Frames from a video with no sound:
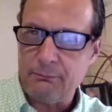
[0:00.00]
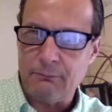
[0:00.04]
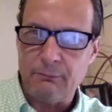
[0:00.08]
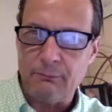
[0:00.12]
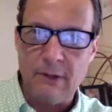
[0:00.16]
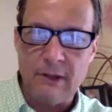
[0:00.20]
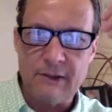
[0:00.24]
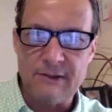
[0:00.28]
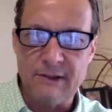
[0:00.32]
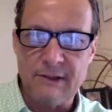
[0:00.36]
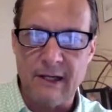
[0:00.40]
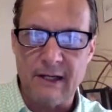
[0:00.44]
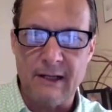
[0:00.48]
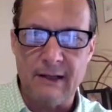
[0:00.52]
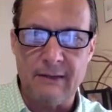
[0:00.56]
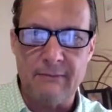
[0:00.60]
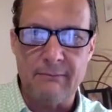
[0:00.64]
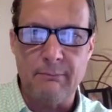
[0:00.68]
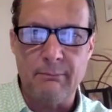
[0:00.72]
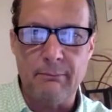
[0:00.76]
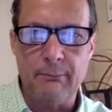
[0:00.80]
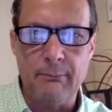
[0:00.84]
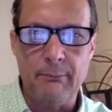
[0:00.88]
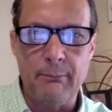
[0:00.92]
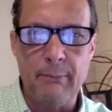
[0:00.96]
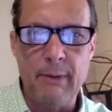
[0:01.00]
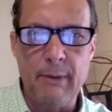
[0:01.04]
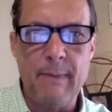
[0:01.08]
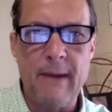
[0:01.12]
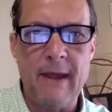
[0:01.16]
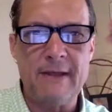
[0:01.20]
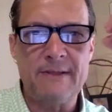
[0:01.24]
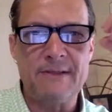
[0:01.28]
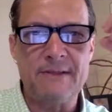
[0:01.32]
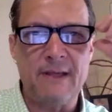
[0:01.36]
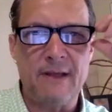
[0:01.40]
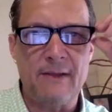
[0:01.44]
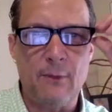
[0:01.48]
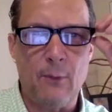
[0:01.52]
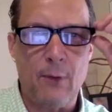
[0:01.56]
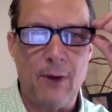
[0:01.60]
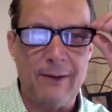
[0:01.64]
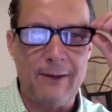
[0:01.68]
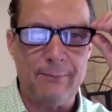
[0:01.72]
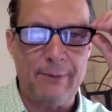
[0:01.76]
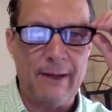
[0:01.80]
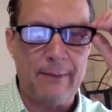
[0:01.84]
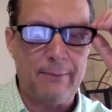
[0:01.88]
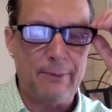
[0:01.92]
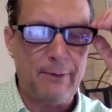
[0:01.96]
It's going to be based on the
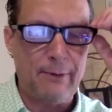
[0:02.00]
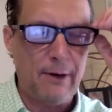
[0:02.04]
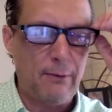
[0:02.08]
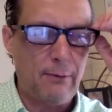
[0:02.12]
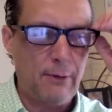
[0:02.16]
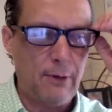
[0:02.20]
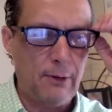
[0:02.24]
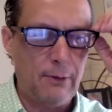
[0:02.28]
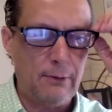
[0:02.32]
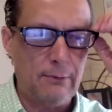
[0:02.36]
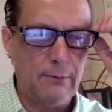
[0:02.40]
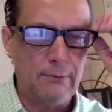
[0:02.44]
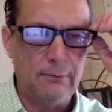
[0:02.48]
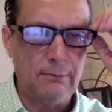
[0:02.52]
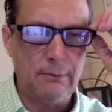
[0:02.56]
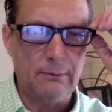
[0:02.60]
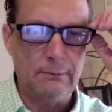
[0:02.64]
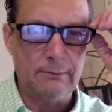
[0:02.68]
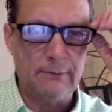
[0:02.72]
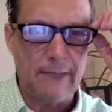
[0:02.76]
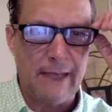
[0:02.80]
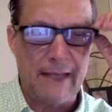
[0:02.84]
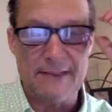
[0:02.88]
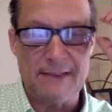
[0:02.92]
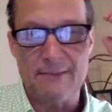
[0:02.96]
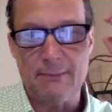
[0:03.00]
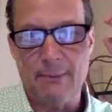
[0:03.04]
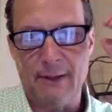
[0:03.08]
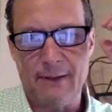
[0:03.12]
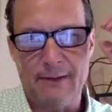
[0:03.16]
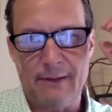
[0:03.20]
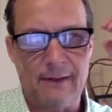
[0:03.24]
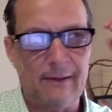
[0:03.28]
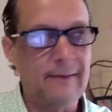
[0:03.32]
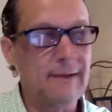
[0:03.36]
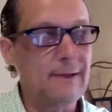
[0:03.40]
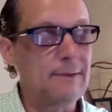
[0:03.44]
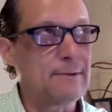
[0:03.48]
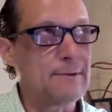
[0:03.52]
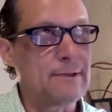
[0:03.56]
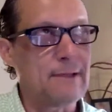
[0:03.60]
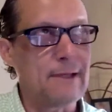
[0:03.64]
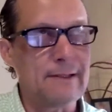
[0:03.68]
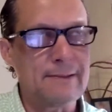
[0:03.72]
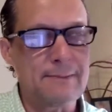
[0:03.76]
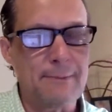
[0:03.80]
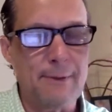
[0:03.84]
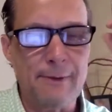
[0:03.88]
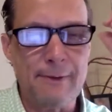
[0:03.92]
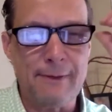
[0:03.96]
white paper I wrote last month. I think it was
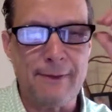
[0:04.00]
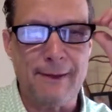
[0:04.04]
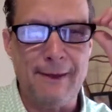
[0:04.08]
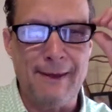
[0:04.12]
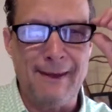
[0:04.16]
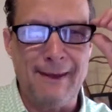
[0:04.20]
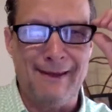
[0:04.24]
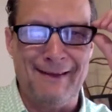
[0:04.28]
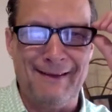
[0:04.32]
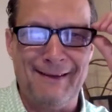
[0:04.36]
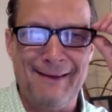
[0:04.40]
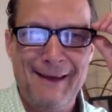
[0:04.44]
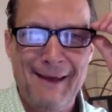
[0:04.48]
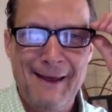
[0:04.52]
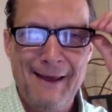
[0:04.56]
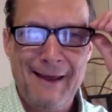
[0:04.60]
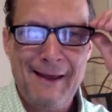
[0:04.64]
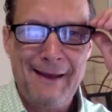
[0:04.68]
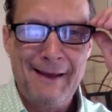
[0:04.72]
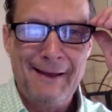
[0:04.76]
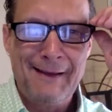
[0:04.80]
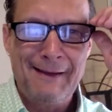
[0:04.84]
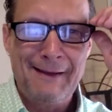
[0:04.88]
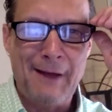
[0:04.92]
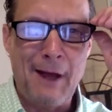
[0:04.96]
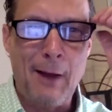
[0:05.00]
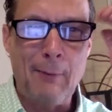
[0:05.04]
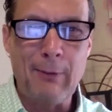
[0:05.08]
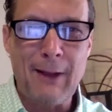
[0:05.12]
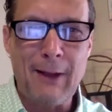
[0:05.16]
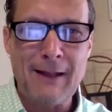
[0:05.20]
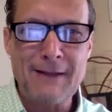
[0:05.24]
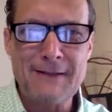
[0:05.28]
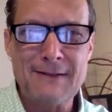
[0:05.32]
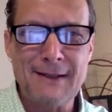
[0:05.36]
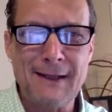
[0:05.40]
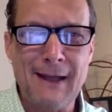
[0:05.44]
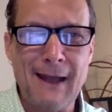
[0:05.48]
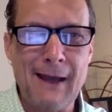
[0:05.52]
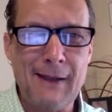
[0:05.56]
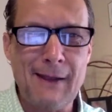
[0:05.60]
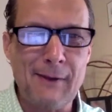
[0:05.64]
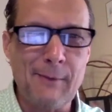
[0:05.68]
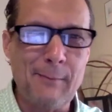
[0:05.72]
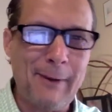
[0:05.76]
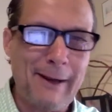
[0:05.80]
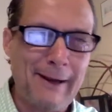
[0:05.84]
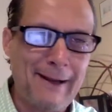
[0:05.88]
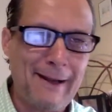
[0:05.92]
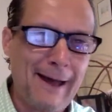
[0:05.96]
last month. All blends together,
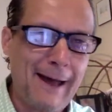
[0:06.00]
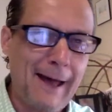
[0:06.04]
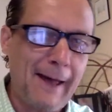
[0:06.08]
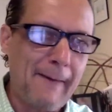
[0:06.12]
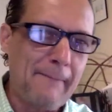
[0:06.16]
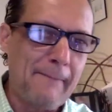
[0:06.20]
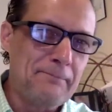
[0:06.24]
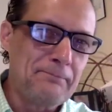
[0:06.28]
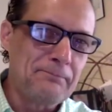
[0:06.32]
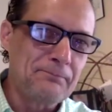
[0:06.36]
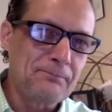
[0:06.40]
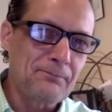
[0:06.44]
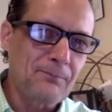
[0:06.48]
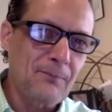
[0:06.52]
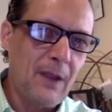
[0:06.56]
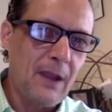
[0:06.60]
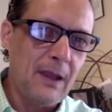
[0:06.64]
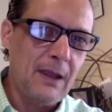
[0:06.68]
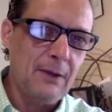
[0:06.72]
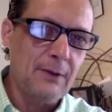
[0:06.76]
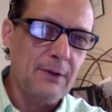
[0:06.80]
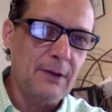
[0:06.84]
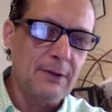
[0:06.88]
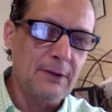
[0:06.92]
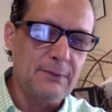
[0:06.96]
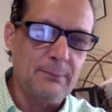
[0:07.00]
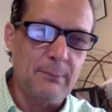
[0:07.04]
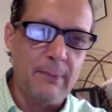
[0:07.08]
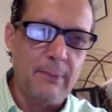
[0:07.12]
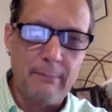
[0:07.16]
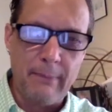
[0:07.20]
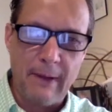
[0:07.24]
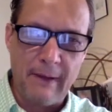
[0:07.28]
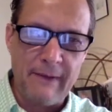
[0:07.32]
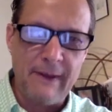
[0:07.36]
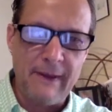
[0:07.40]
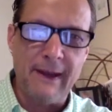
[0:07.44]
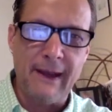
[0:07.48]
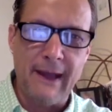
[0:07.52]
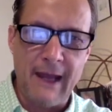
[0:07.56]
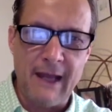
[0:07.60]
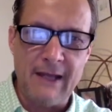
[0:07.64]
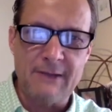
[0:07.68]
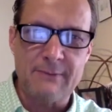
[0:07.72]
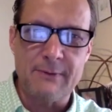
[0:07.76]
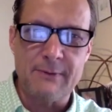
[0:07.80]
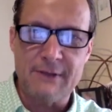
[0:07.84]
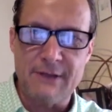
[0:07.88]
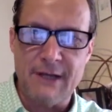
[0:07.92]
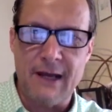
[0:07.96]
but it's about the
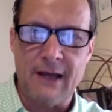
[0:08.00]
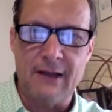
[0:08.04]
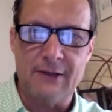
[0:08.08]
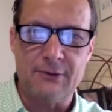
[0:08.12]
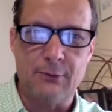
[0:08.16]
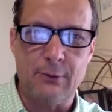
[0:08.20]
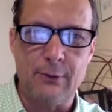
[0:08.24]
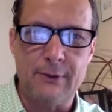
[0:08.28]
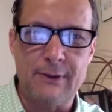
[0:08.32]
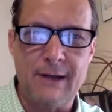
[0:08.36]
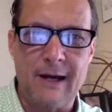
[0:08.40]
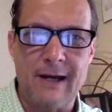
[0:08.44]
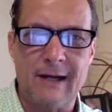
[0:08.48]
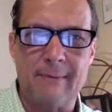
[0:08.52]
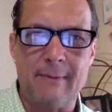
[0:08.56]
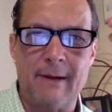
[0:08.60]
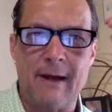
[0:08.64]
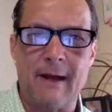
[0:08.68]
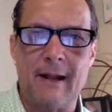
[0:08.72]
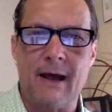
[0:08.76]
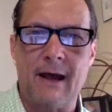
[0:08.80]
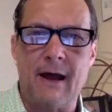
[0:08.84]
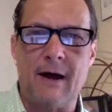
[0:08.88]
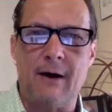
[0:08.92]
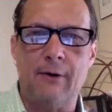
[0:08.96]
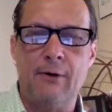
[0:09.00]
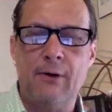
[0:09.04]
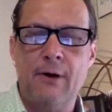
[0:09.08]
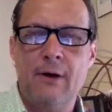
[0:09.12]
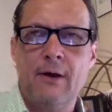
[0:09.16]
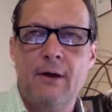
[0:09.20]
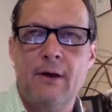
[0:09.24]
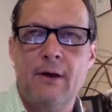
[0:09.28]
engagement challenge. Where we talk about how,